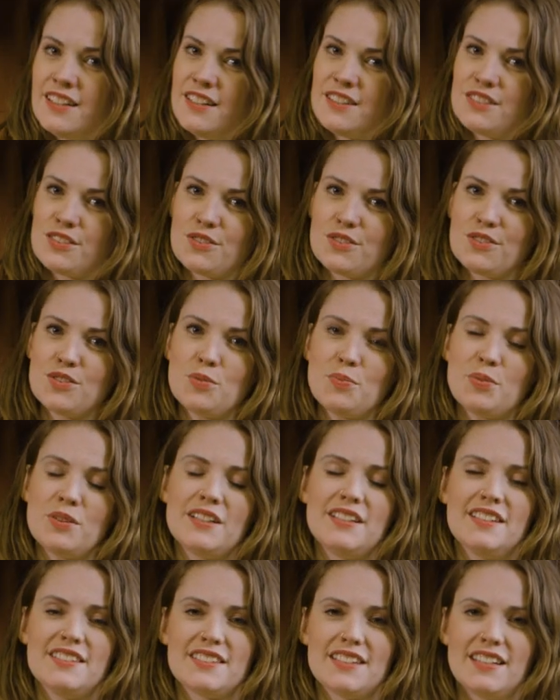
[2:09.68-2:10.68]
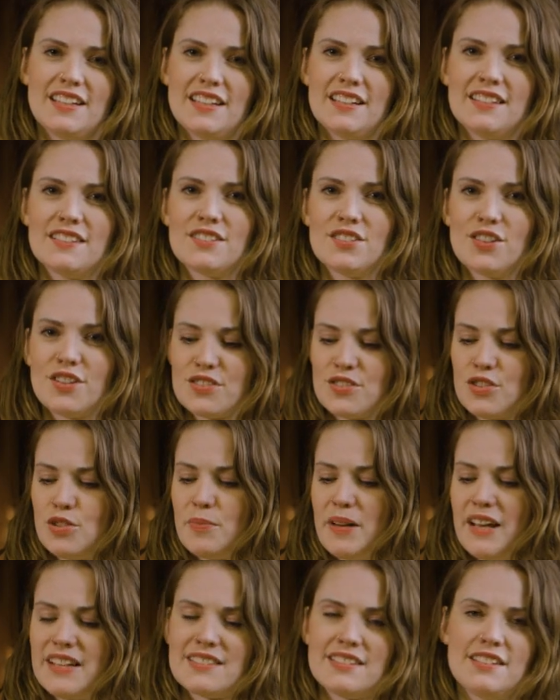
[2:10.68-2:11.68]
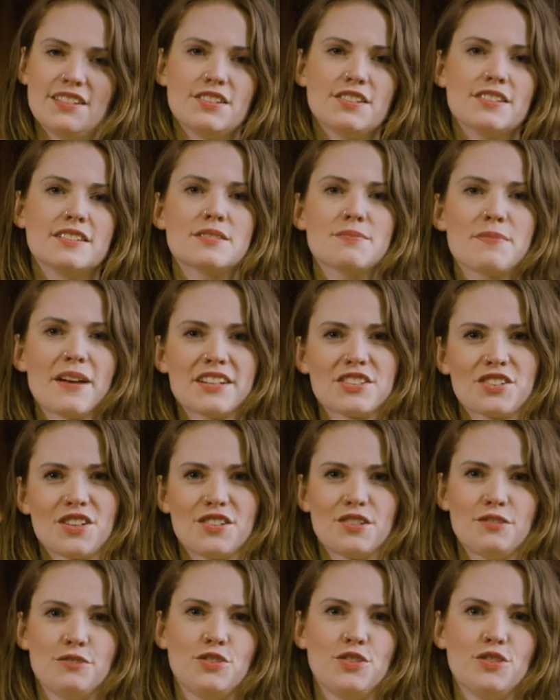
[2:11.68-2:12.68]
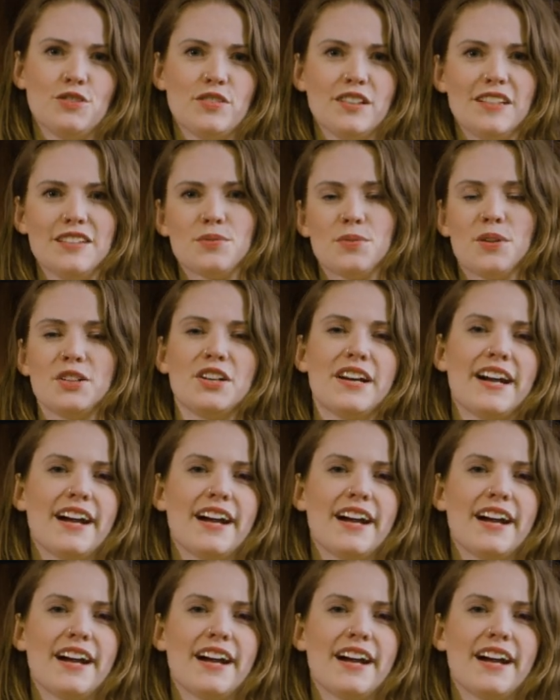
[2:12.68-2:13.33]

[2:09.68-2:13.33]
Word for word: So super easy, not too messy. You can smash out a few of these while you're